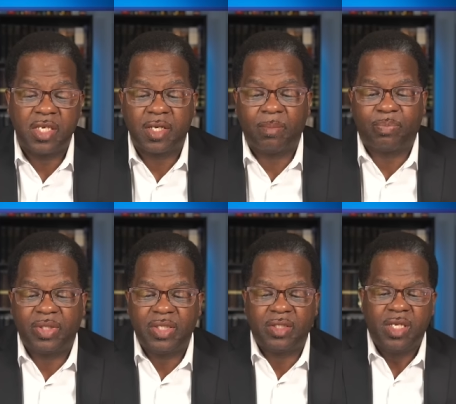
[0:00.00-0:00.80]
he
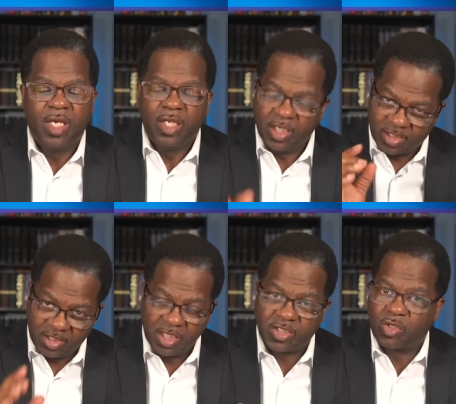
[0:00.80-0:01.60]
completed
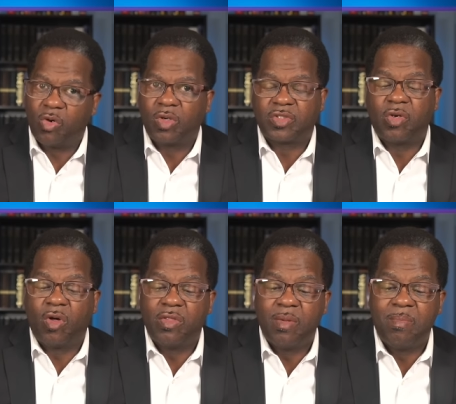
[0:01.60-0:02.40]
his
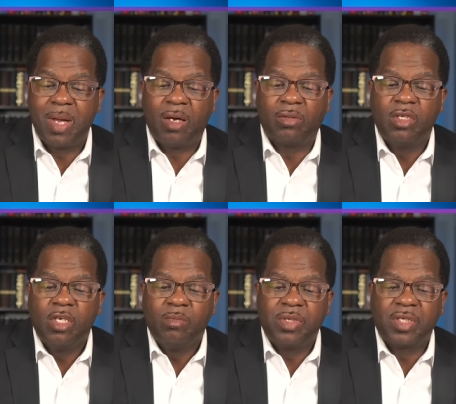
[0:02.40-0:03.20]
discourse on the mount